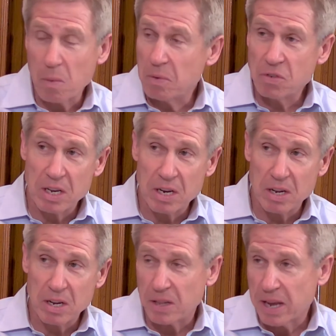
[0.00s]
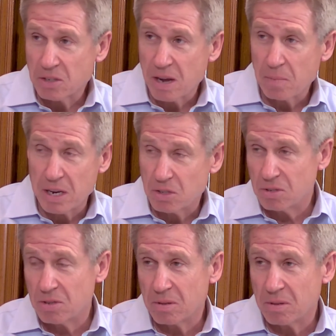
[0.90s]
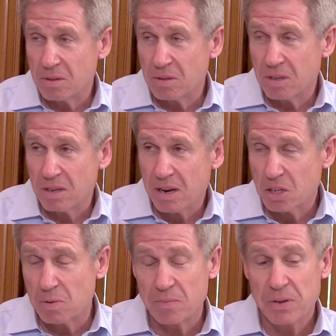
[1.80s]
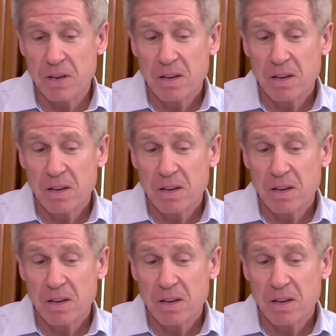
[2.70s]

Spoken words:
what we've seen in the last couple days since the announcement